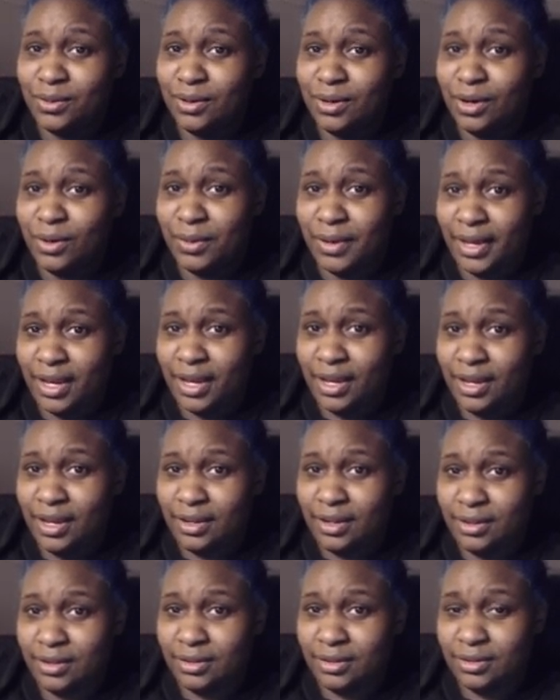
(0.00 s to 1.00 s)
Okay,
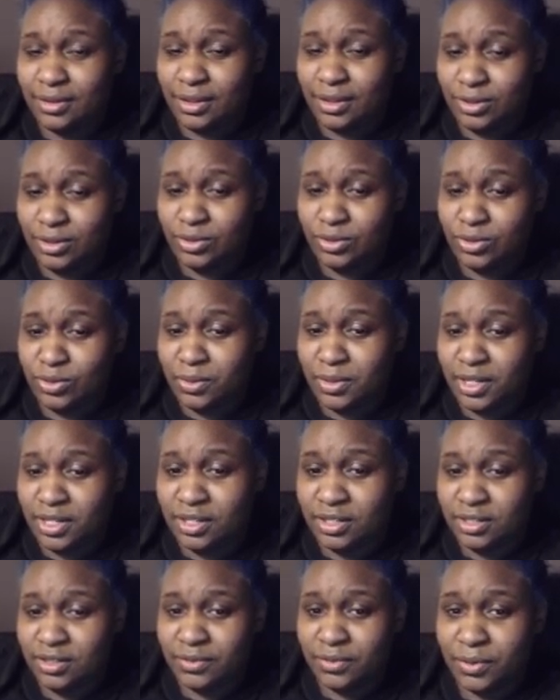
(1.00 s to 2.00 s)
thank you so
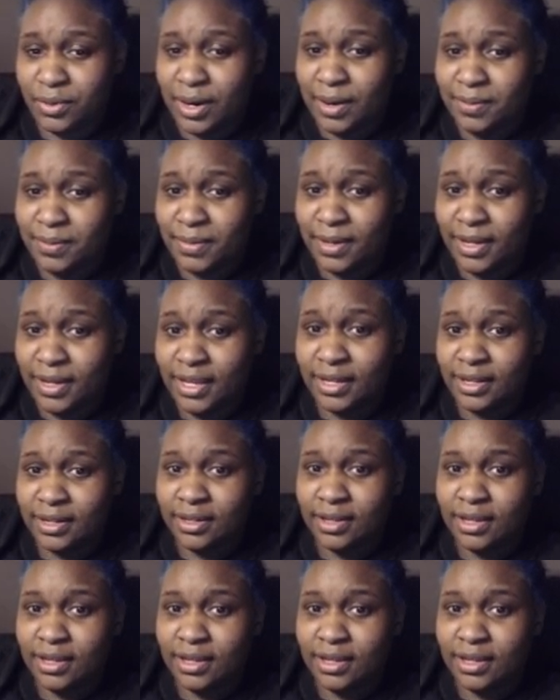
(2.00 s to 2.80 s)
much for grabbing my hand.